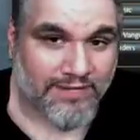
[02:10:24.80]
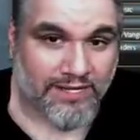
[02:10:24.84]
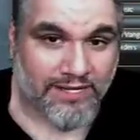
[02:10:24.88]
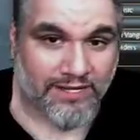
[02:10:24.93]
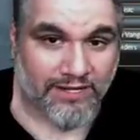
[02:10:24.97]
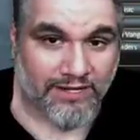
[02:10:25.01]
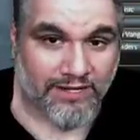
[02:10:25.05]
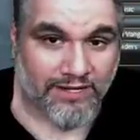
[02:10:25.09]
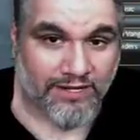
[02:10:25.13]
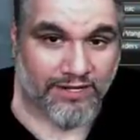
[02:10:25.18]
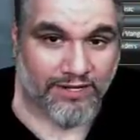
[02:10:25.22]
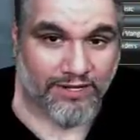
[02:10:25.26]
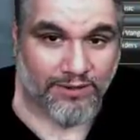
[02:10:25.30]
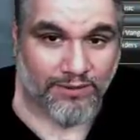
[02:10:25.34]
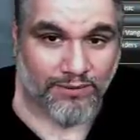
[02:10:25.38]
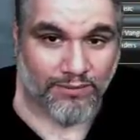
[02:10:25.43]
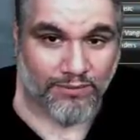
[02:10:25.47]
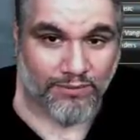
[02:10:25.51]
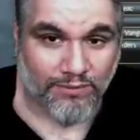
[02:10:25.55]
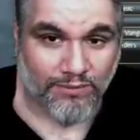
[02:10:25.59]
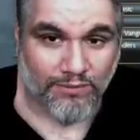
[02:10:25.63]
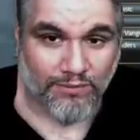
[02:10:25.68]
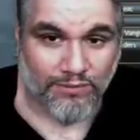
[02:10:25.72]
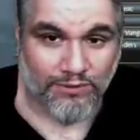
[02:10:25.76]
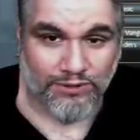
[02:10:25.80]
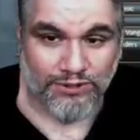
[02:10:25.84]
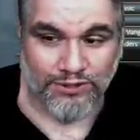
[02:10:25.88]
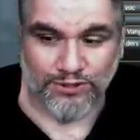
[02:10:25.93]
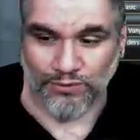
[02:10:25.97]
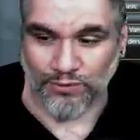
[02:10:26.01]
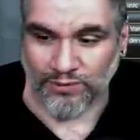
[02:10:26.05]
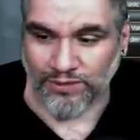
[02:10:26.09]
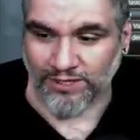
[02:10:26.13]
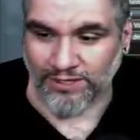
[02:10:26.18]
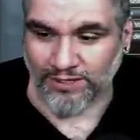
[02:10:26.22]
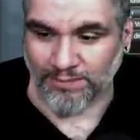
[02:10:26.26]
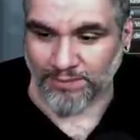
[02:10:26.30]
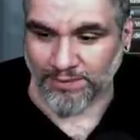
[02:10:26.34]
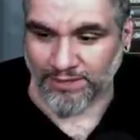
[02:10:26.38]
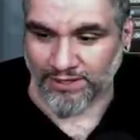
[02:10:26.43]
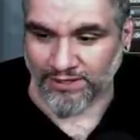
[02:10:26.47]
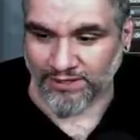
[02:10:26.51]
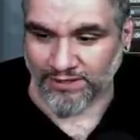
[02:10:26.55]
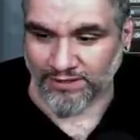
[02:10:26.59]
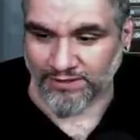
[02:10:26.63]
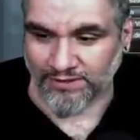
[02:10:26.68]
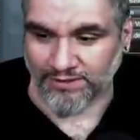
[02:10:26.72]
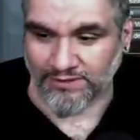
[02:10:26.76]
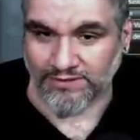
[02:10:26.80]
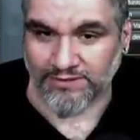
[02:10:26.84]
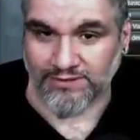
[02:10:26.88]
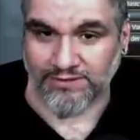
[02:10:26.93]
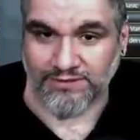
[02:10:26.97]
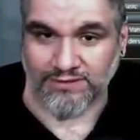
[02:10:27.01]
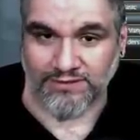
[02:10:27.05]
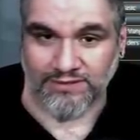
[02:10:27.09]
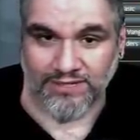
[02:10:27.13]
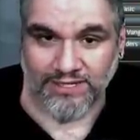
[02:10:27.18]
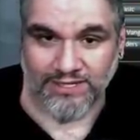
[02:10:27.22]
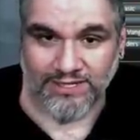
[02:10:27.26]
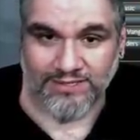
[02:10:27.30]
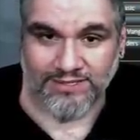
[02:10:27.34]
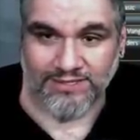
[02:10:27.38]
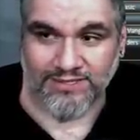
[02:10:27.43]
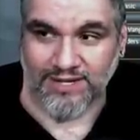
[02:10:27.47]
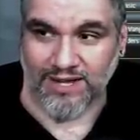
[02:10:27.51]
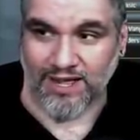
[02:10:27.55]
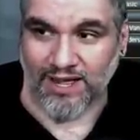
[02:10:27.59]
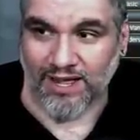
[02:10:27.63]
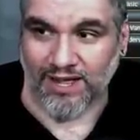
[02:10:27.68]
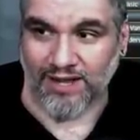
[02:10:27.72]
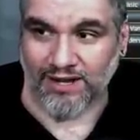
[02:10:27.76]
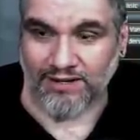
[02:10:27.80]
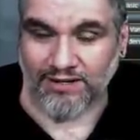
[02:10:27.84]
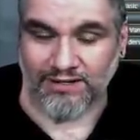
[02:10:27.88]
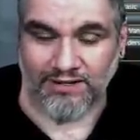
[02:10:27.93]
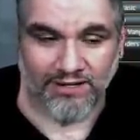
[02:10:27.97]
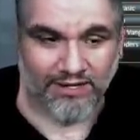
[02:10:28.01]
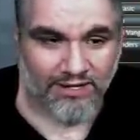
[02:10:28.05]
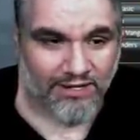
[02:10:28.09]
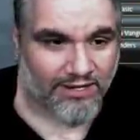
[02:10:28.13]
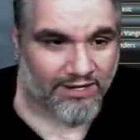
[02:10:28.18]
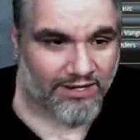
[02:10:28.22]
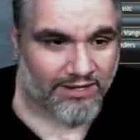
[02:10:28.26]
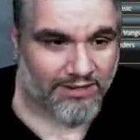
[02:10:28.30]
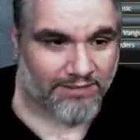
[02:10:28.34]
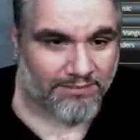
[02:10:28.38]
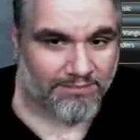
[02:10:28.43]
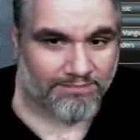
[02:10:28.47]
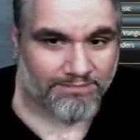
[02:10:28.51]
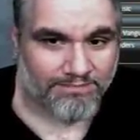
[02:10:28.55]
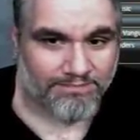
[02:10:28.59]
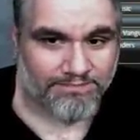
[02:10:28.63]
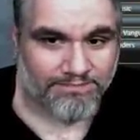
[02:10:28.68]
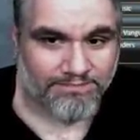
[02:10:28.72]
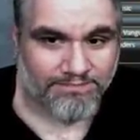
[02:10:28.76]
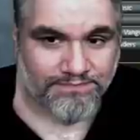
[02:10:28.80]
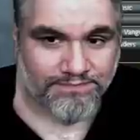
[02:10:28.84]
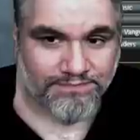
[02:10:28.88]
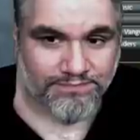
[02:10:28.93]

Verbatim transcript: fast on four. Which is weird because it's not... Um,